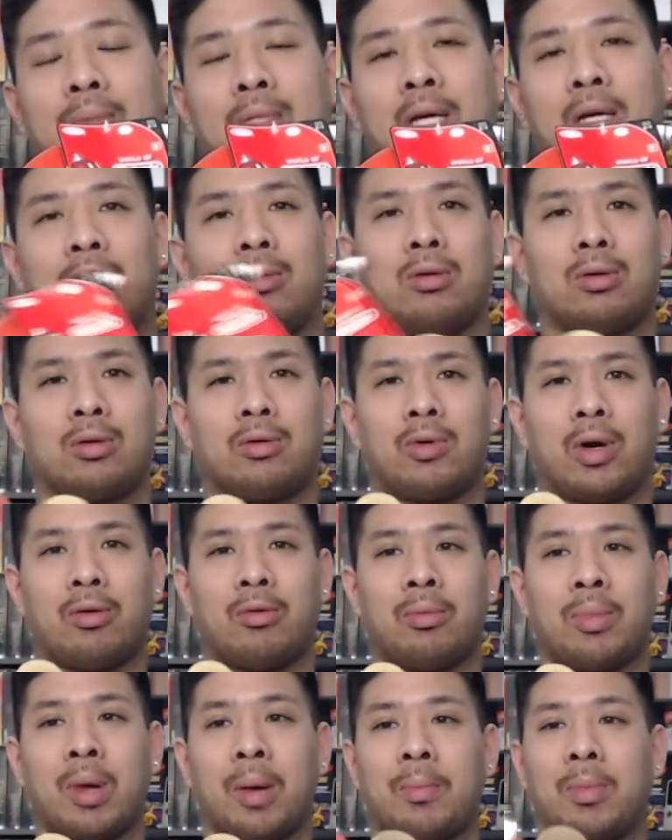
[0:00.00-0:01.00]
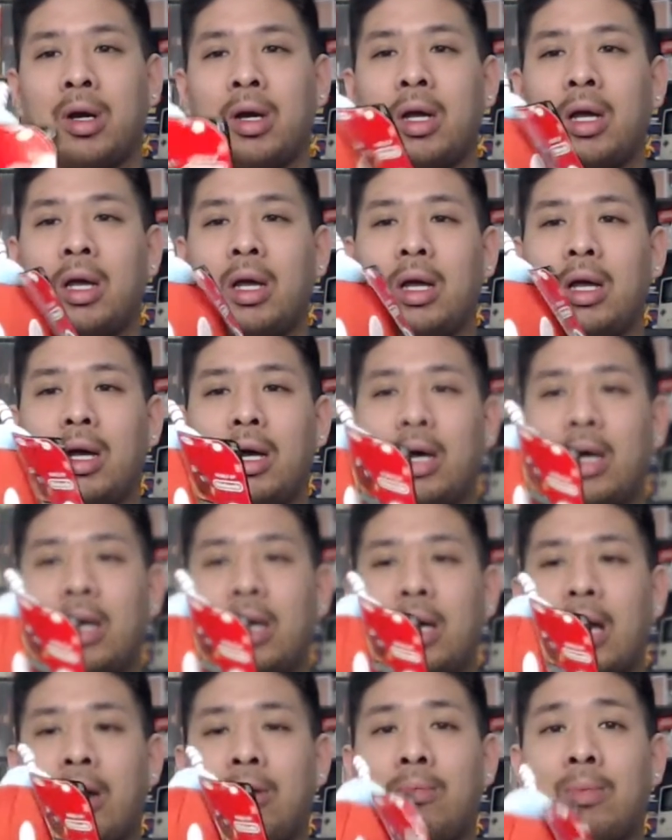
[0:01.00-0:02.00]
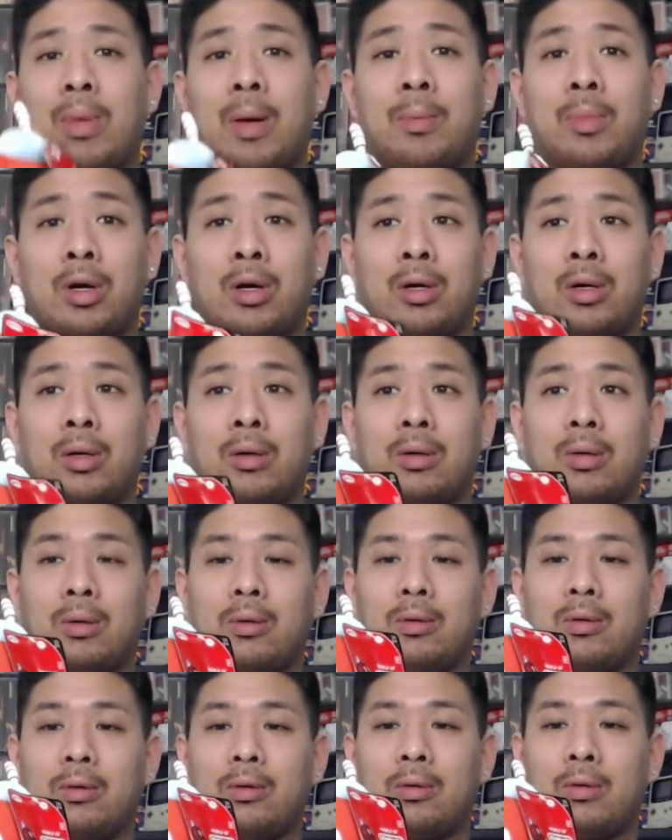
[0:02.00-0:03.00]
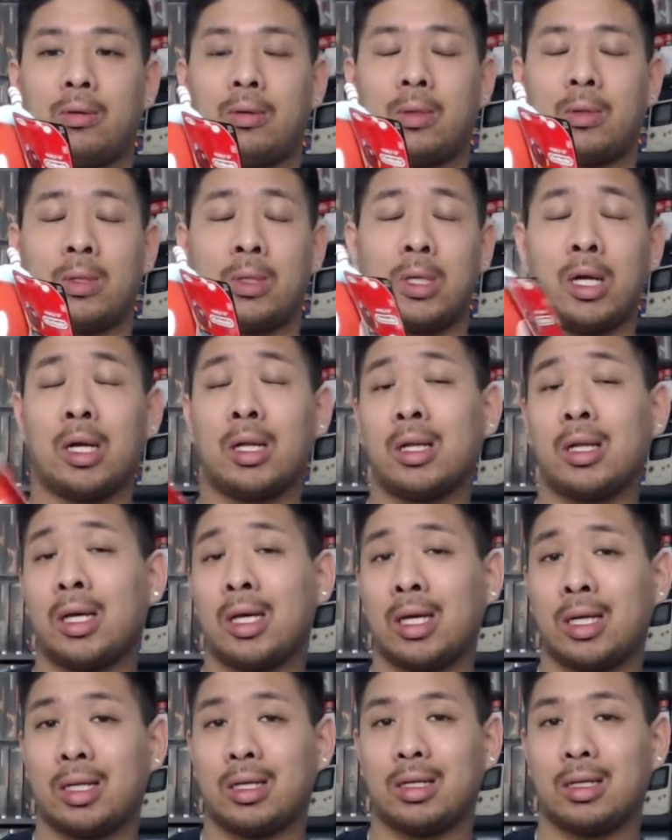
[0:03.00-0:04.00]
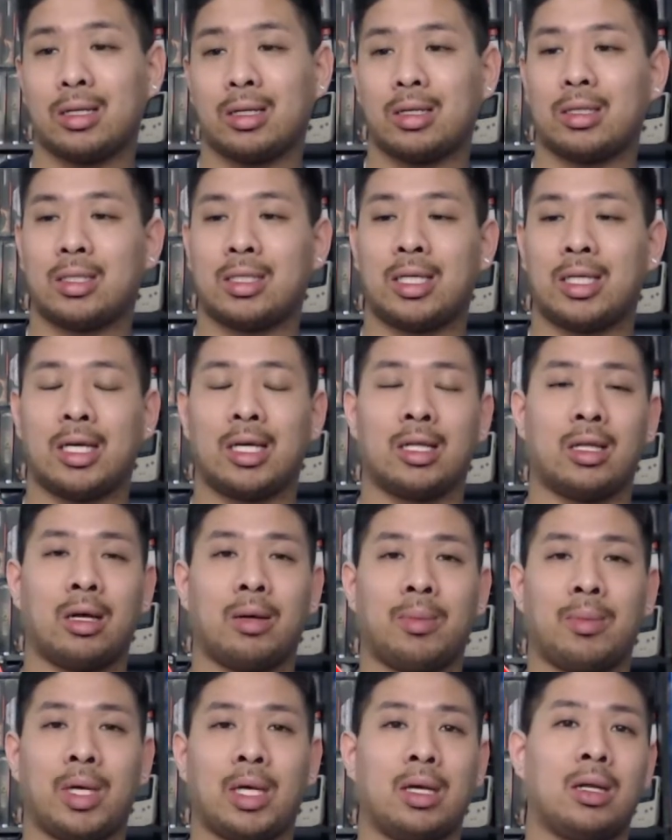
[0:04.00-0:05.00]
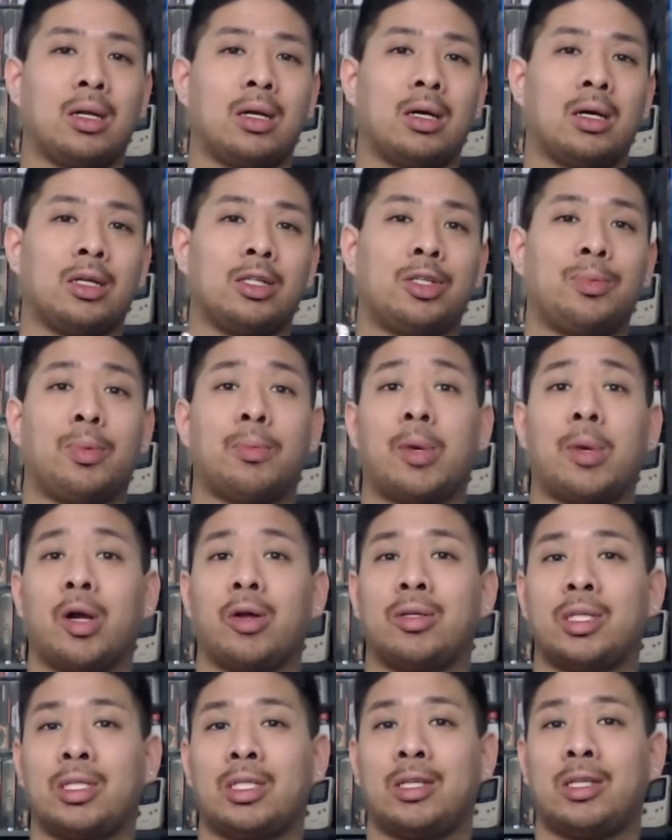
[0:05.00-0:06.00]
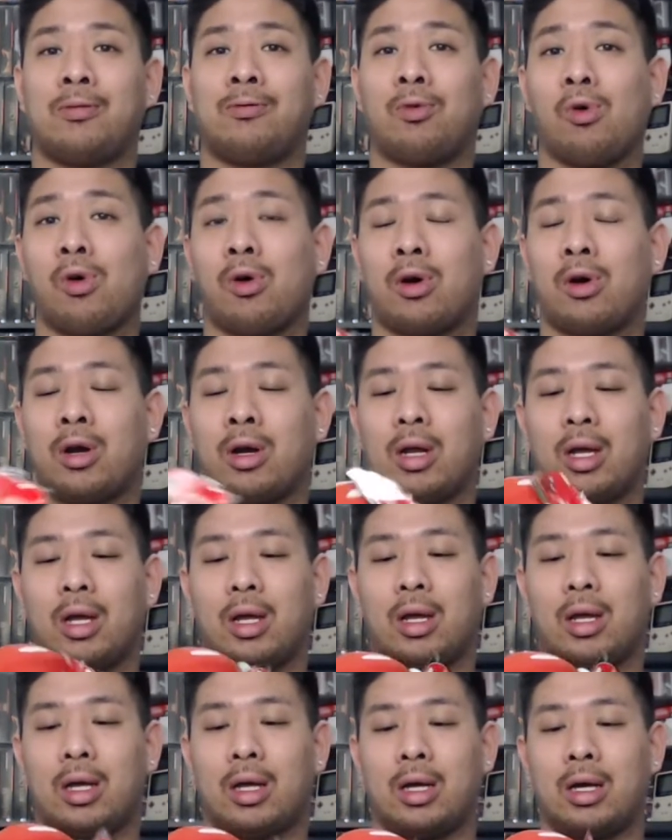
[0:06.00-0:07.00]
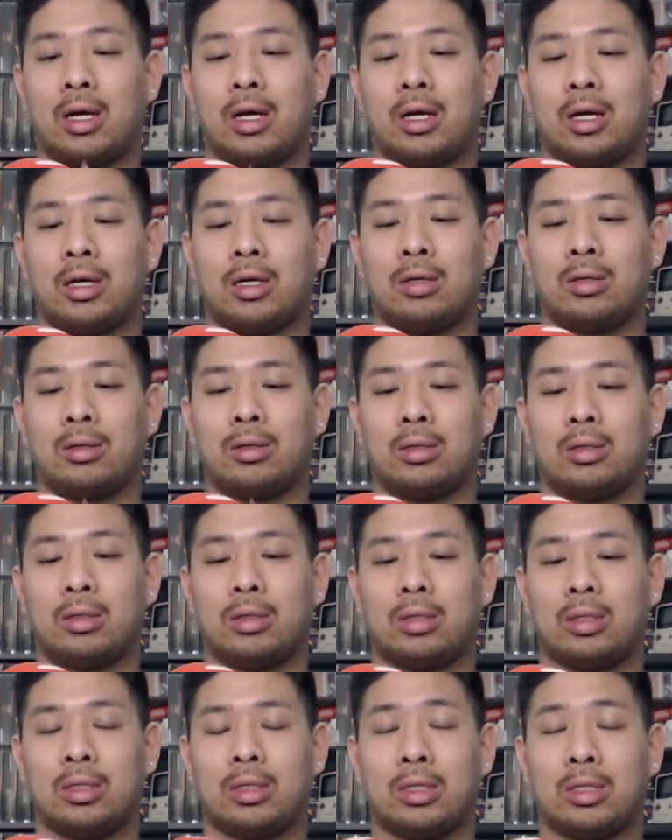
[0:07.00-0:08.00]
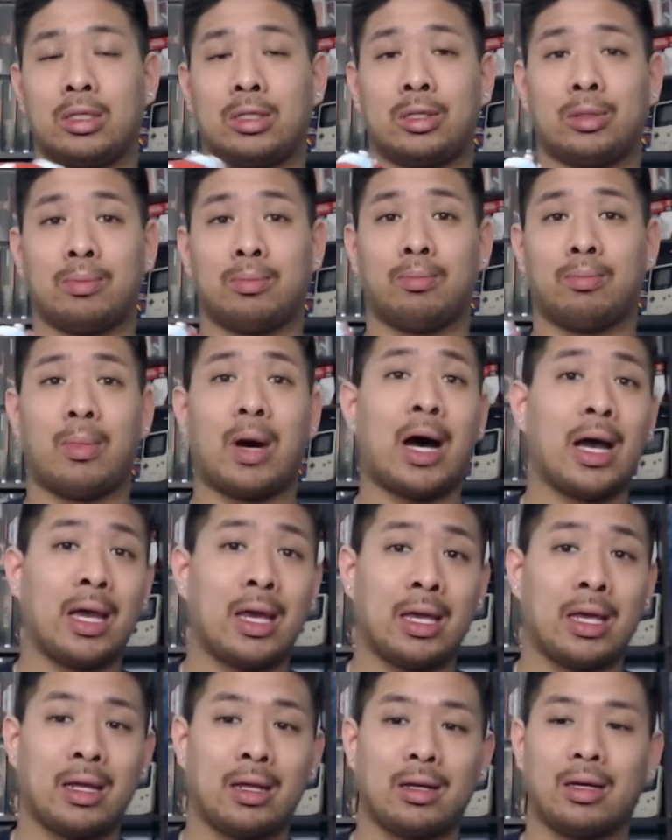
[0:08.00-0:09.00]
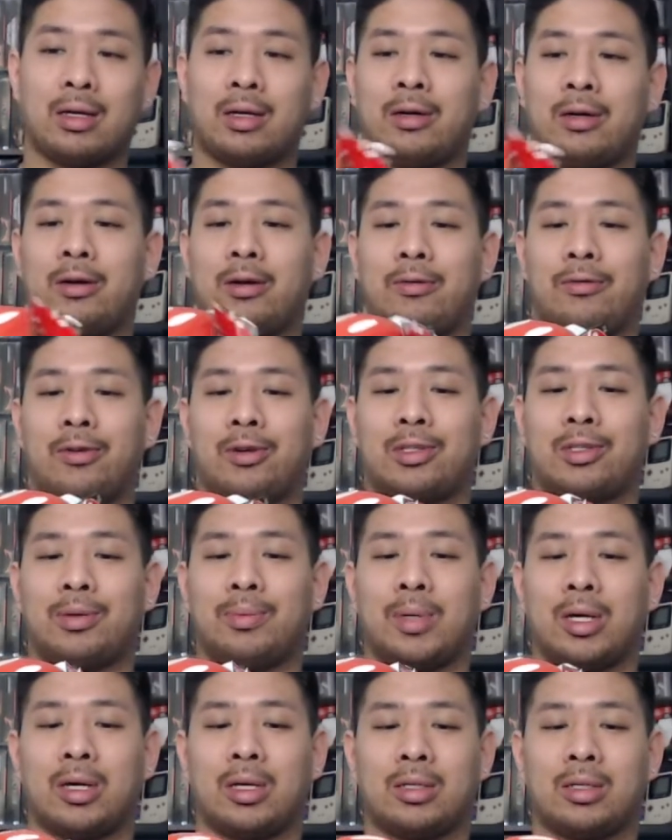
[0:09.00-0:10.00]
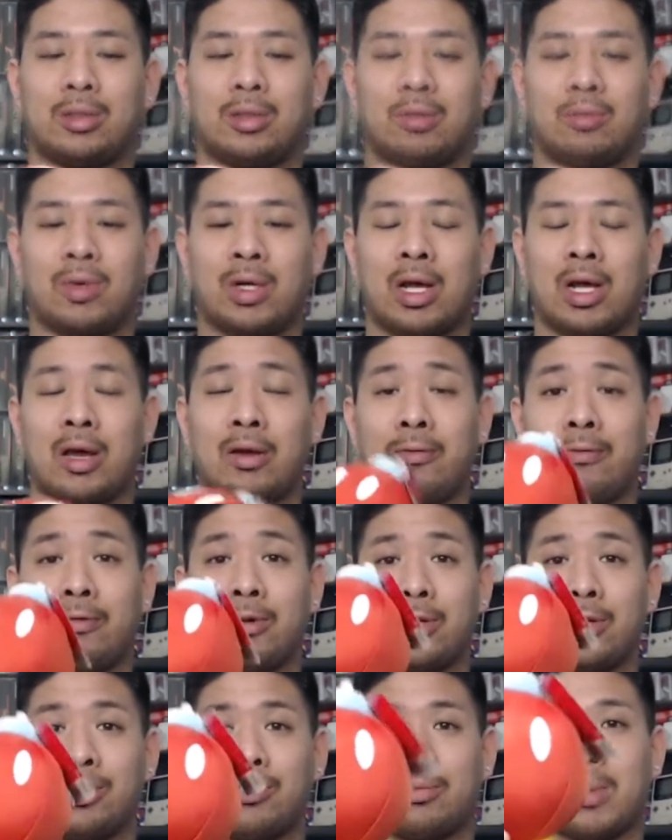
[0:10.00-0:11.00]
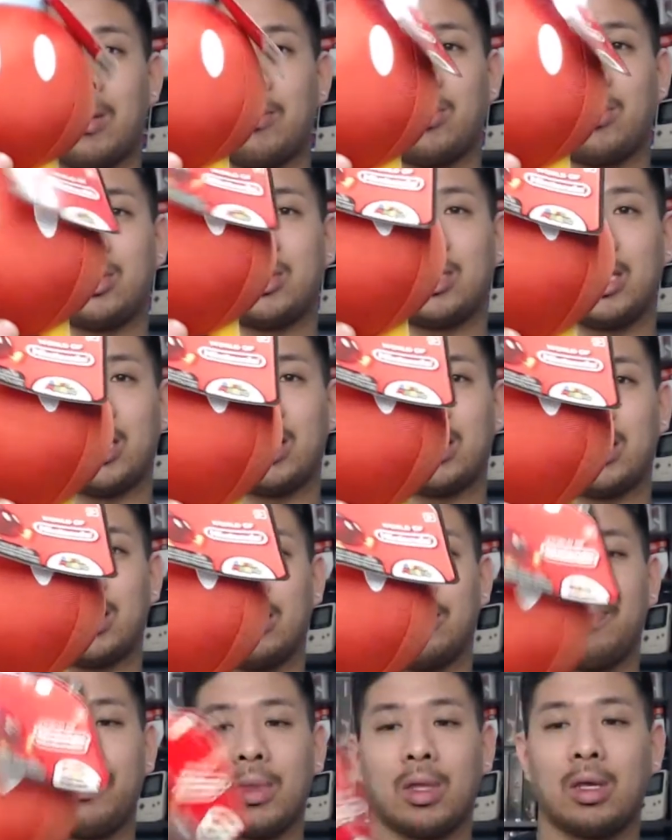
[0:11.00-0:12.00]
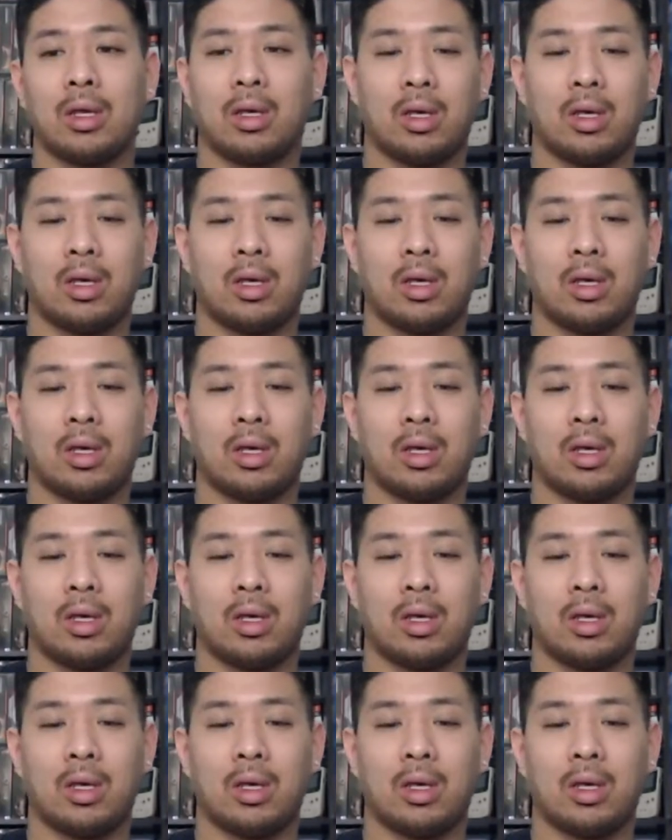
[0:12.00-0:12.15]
I don't quite remember. I remember clearly seeing them in Super Mario 64. Is my first appearance, or when I first remembered seeing them.